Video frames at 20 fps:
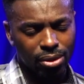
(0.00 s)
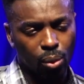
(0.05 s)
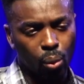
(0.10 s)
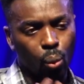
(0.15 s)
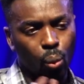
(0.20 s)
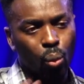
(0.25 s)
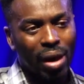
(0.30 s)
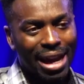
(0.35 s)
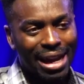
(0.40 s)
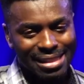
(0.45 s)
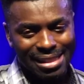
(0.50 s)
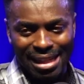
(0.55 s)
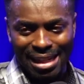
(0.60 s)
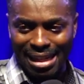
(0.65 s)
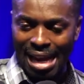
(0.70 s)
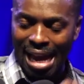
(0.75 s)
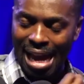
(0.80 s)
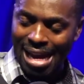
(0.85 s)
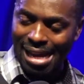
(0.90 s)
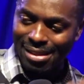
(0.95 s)
the weight it
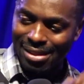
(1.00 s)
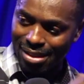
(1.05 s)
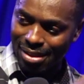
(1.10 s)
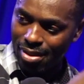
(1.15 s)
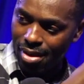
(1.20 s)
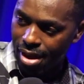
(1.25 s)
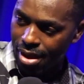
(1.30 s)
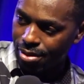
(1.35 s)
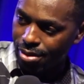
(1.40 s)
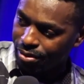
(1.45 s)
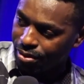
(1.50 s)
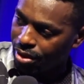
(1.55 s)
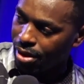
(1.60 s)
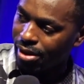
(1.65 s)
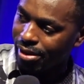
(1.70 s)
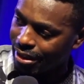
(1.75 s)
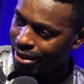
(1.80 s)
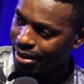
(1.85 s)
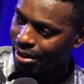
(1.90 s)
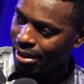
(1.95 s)
has in the heart of
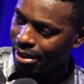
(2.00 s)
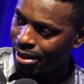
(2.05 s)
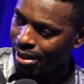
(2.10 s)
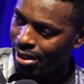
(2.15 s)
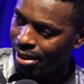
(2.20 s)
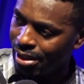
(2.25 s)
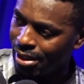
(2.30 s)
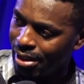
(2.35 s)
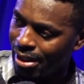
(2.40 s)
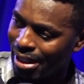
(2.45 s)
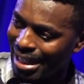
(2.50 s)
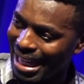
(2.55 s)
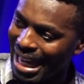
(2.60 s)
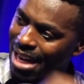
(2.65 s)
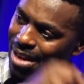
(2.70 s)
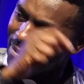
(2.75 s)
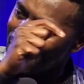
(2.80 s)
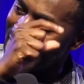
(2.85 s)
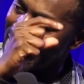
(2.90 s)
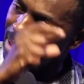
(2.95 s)
God.
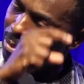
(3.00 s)
If He